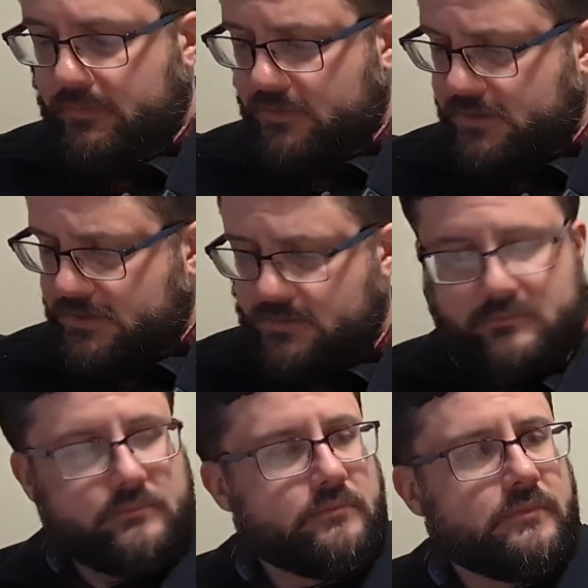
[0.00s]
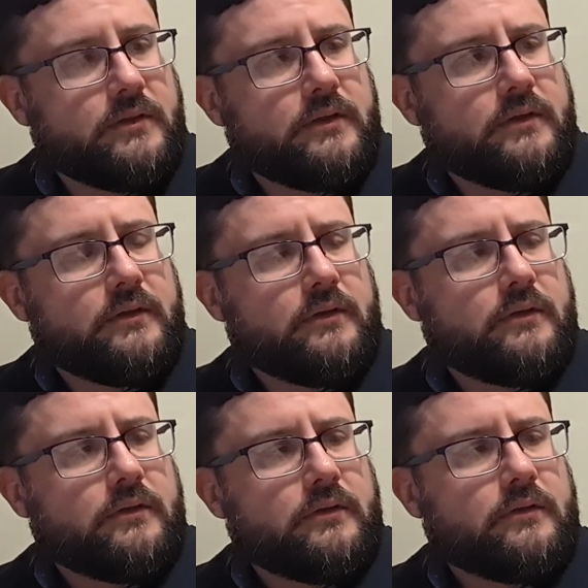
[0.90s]
Just
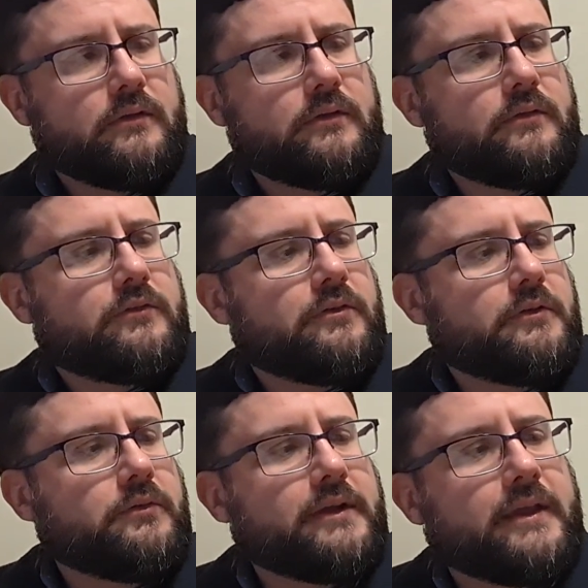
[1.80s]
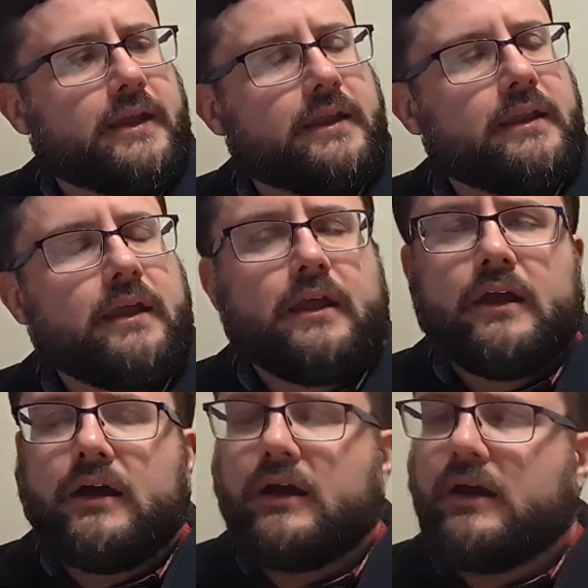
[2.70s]
showing you what I can.
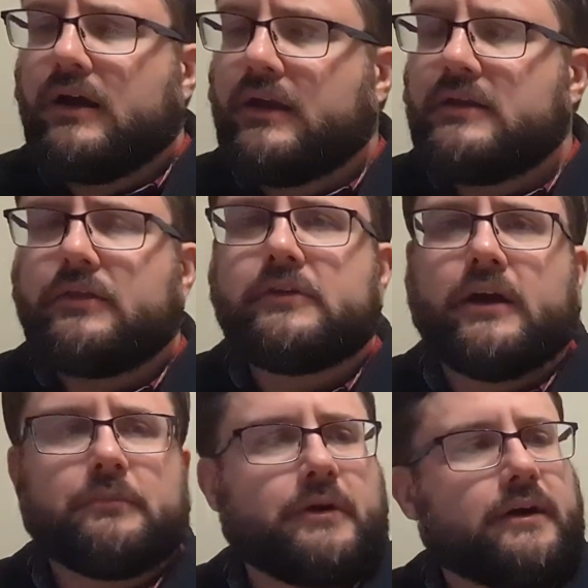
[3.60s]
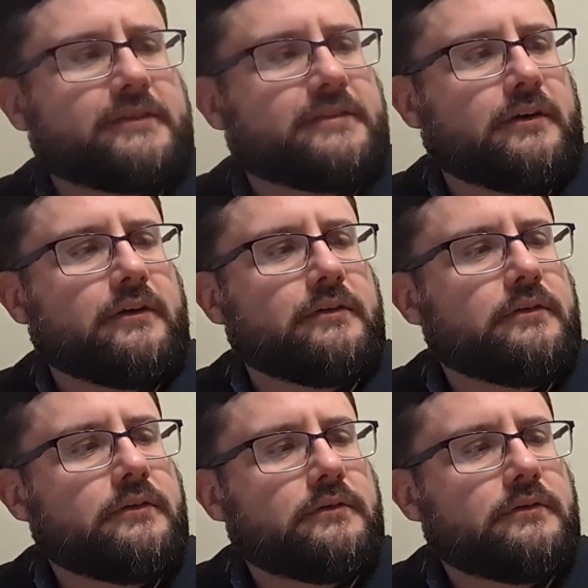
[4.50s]
Another Doc Boggs song.